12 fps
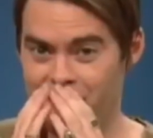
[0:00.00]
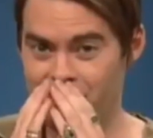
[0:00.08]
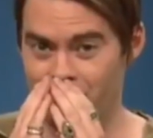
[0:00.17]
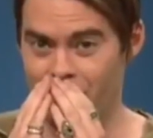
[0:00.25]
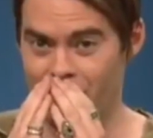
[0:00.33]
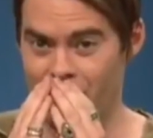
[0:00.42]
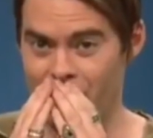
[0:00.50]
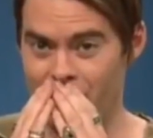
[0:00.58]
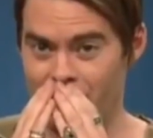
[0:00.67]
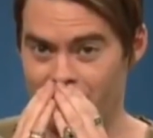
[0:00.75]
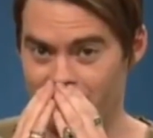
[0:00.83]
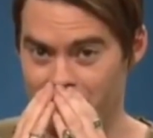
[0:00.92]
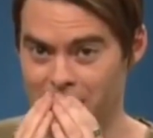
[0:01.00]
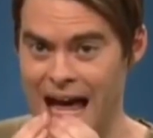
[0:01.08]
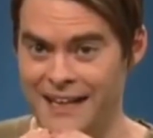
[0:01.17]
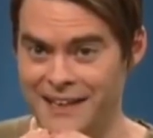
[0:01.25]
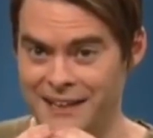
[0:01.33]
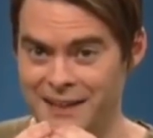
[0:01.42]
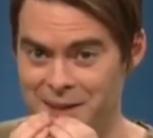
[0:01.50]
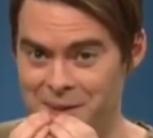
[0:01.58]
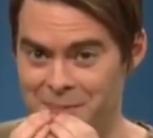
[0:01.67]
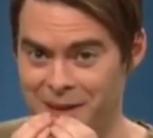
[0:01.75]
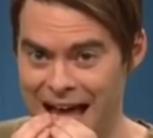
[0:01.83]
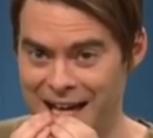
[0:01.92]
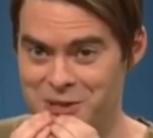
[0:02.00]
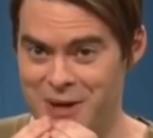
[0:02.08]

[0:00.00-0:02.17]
Have you heard of Blackula, the Black